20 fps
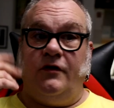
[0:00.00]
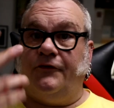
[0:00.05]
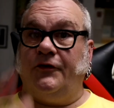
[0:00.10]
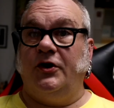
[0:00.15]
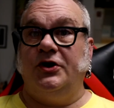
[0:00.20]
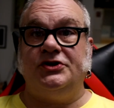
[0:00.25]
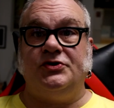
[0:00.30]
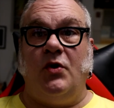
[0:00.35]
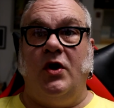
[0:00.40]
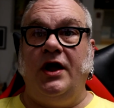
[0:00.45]
The
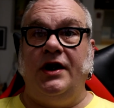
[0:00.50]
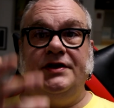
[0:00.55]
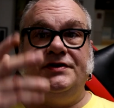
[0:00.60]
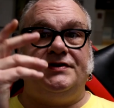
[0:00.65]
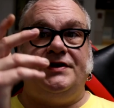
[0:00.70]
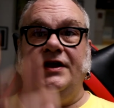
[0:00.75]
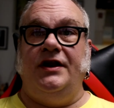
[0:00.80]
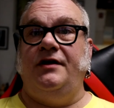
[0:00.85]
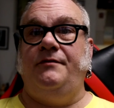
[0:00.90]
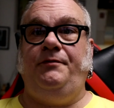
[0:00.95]
first one
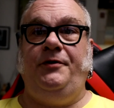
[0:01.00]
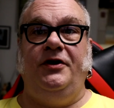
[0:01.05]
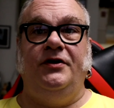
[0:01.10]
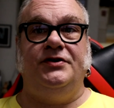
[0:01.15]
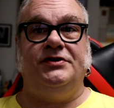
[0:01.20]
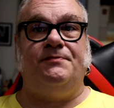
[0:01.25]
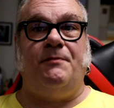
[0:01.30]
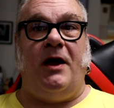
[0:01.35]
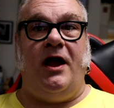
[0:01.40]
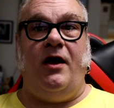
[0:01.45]
is getting
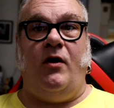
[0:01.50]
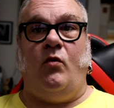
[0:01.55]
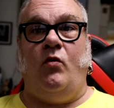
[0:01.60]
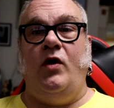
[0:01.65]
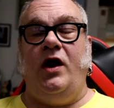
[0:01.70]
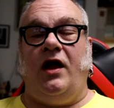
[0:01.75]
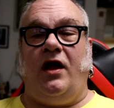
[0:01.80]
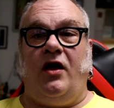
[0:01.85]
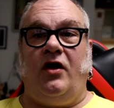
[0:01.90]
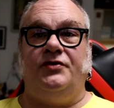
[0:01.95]
pierced by a
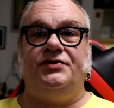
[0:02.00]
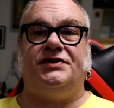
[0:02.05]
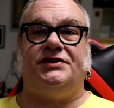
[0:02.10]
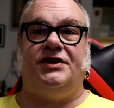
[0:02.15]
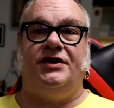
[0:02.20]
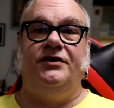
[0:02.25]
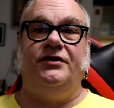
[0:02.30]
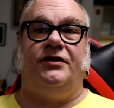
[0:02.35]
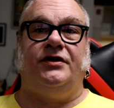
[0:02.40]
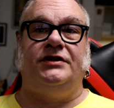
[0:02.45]
well
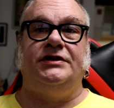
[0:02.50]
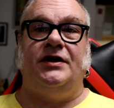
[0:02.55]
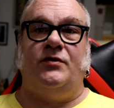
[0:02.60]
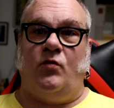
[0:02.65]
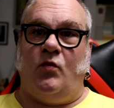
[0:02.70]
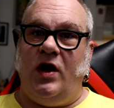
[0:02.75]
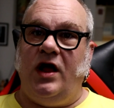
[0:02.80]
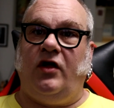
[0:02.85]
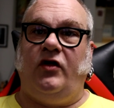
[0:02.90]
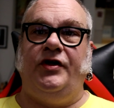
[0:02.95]
skilled
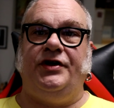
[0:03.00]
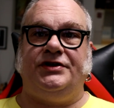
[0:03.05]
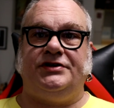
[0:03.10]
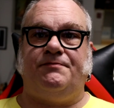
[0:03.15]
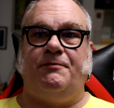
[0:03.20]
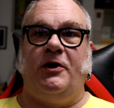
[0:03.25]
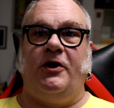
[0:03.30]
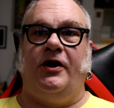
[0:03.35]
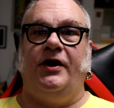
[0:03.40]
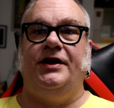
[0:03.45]
and well
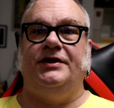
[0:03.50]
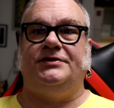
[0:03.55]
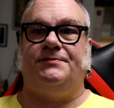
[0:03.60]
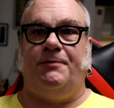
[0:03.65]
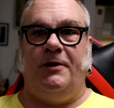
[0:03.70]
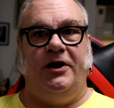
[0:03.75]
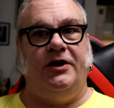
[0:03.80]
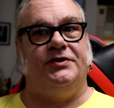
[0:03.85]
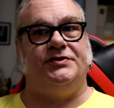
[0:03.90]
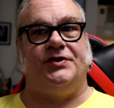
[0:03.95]
experienced
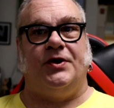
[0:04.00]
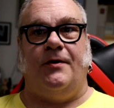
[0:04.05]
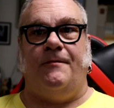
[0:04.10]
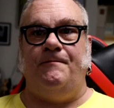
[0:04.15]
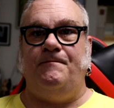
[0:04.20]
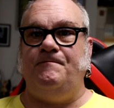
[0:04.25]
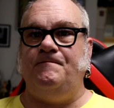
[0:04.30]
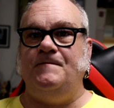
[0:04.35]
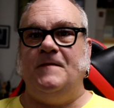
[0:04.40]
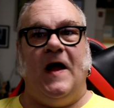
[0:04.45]
piercer.
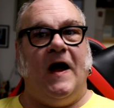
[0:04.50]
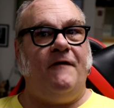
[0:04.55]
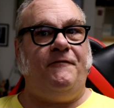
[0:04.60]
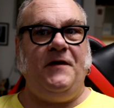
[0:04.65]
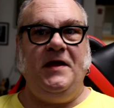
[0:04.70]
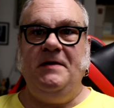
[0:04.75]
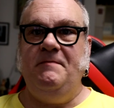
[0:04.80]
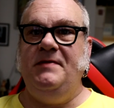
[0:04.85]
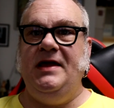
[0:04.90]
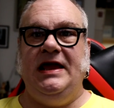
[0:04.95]

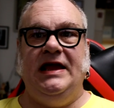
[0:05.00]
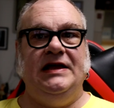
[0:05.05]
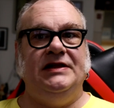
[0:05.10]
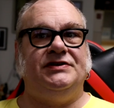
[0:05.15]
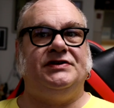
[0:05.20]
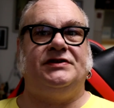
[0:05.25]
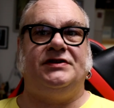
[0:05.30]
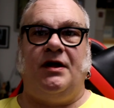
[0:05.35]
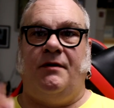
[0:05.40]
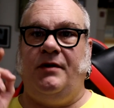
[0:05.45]
Nothing
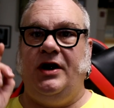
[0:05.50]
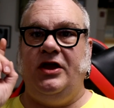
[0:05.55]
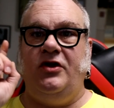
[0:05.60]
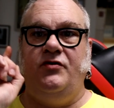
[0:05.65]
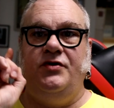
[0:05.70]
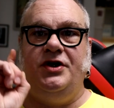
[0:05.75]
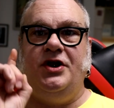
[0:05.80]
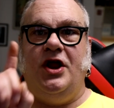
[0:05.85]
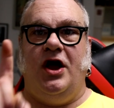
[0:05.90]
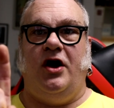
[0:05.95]
beats somebody
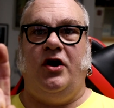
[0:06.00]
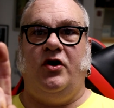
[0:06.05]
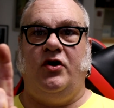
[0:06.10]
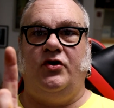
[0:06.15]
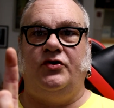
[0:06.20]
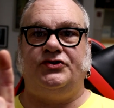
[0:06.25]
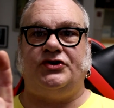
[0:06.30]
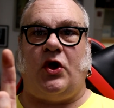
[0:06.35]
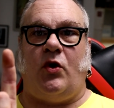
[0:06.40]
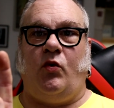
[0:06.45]
who
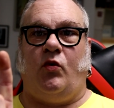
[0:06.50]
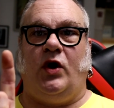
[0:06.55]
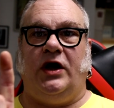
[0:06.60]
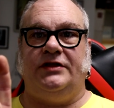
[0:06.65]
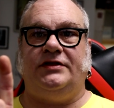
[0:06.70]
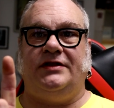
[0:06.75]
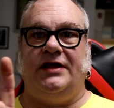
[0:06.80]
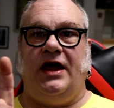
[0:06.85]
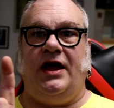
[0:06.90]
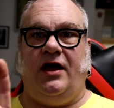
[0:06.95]
knows
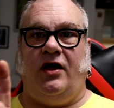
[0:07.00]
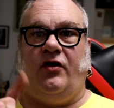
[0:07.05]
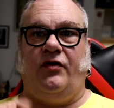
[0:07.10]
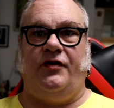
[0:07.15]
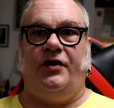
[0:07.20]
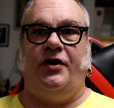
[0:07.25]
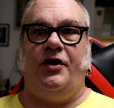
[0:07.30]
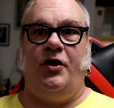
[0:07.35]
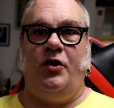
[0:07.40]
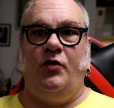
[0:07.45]
what the hell
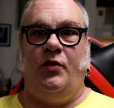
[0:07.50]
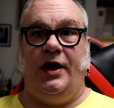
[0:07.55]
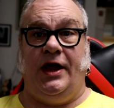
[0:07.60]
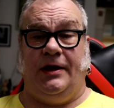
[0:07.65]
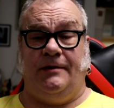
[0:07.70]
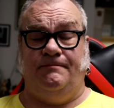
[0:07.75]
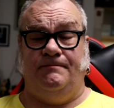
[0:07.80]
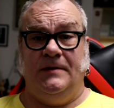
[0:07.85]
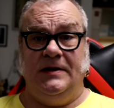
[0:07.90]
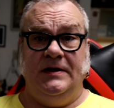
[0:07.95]
they're
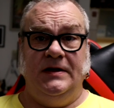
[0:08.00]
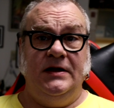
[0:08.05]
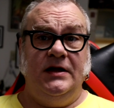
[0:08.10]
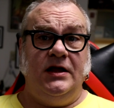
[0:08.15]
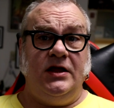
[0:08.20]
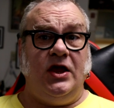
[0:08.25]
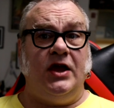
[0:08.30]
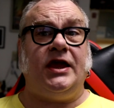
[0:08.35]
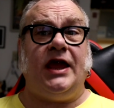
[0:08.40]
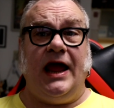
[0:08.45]
doing.
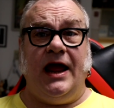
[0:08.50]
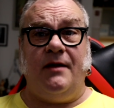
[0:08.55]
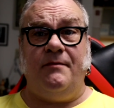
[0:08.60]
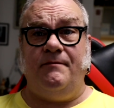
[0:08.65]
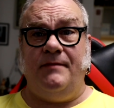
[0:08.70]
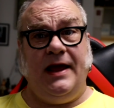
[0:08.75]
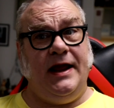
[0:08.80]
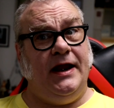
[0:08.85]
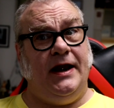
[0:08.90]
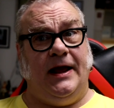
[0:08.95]
You
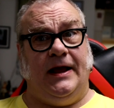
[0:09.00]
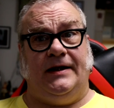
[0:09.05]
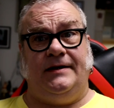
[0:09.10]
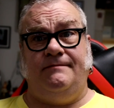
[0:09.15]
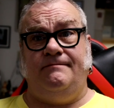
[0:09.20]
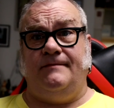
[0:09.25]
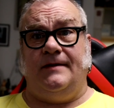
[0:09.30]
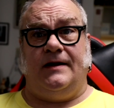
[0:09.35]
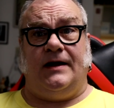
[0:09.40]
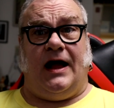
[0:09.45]
can't beat
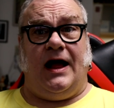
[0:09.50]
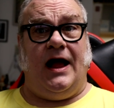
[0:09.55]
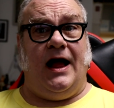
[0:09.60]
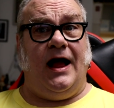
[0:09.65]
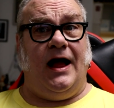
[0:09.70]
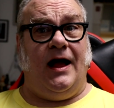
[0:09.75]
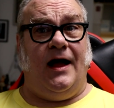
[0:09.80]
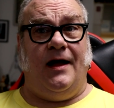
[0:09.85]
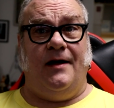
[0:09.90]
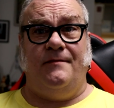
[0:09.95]
it.
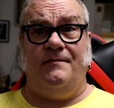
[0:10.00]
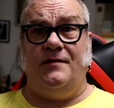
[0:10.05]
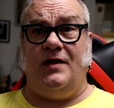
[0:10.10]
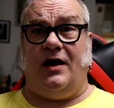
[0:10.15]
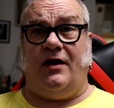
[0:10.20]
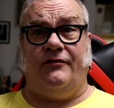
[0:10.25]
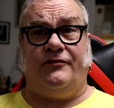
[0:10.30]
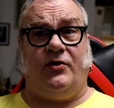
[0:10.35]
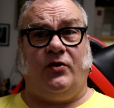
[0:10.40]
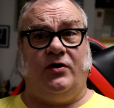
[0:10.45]
Um,
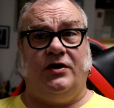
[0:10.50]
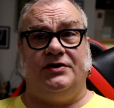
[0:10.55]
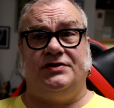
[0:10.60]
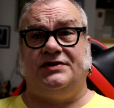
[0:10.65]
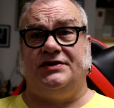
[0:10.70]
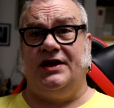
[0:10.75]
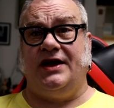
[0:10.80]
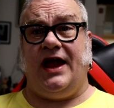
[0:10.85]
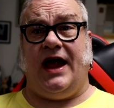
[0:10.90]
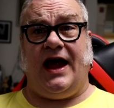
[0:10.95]
of
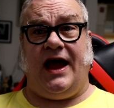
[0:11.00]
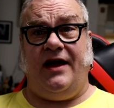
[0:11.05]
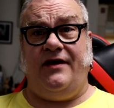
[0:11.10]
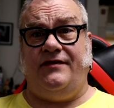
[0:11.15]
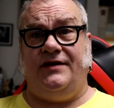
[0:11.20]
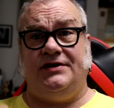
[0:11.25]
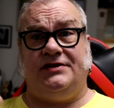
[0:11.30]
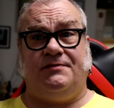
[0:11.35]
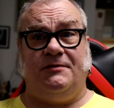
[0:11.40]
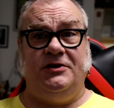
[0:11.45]
course, the guy
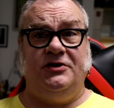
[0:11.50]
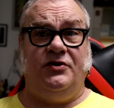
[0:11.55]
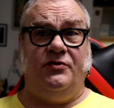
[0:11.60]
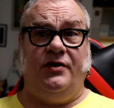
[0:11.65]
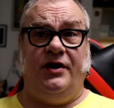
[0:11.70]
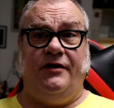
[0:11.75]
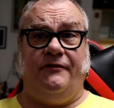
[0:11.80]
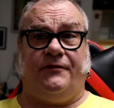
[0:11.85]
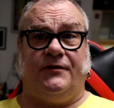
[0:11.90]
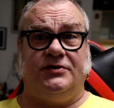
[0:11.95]
that's been
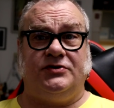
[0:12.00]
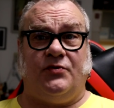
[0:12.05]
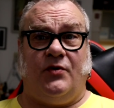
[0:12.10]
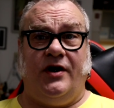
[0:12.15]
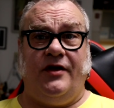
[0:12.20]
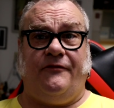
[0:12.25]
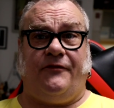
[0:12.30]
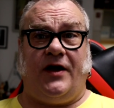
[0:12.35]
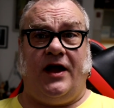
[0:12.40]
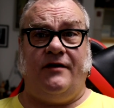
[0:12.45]
doing it for
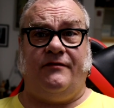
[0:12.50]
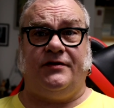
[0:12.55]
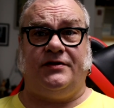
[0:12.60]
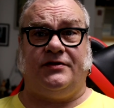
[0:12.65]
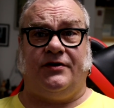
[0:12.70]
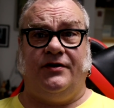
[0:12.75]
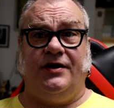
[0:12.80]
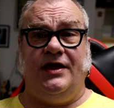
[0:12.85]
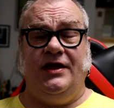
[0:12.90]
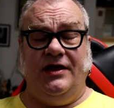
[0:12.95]
25 or
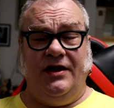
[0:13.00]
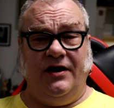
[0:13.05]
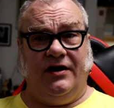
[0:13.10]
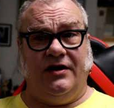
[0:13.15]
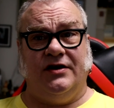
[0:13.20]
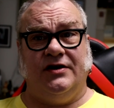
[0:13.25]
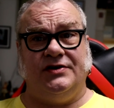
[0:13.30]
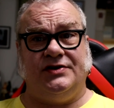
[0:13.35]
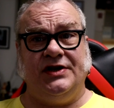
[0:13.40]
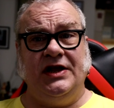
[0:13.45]
30
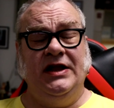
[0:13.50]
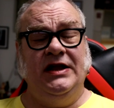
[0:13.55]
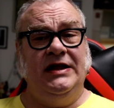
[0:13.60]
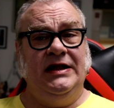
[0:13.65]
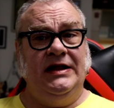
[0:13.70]
years